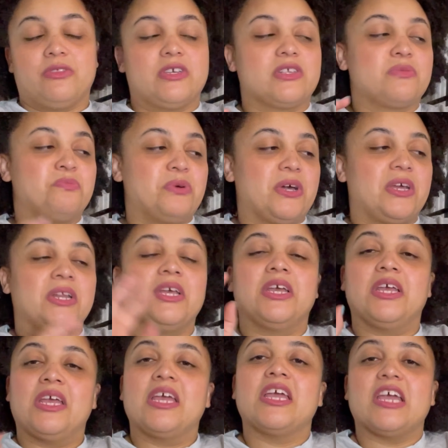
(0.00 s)
this. But
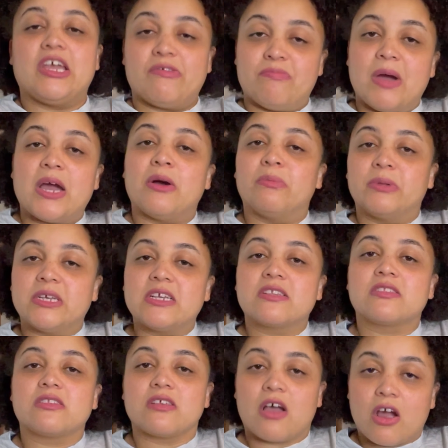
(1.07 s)
if my obliques
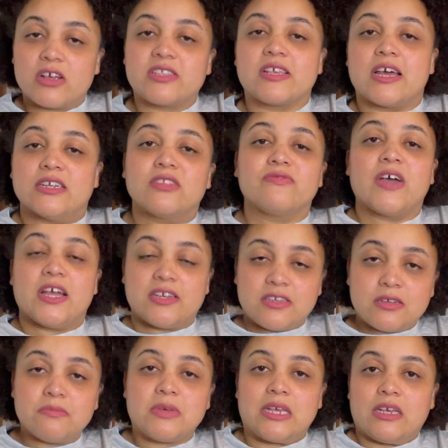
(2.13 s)
are satisfying
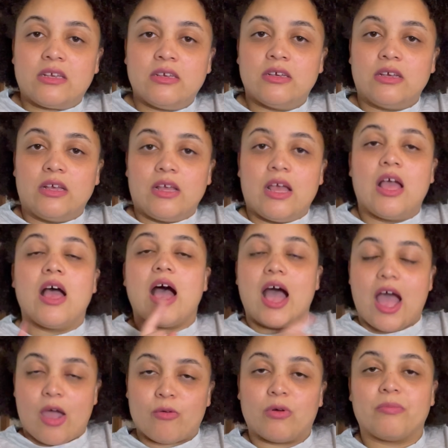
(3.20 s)
to me,
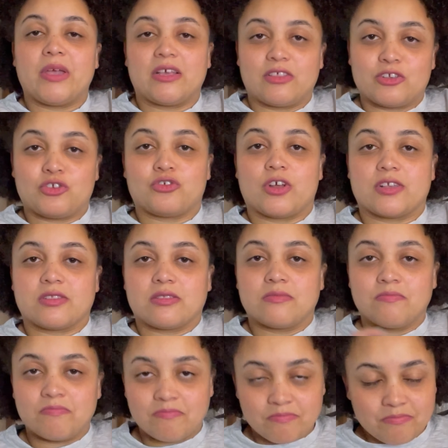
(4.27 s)
I will make this dress.
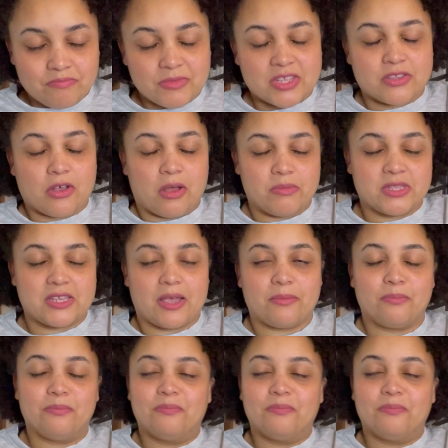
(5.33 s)
That's all I'm saying.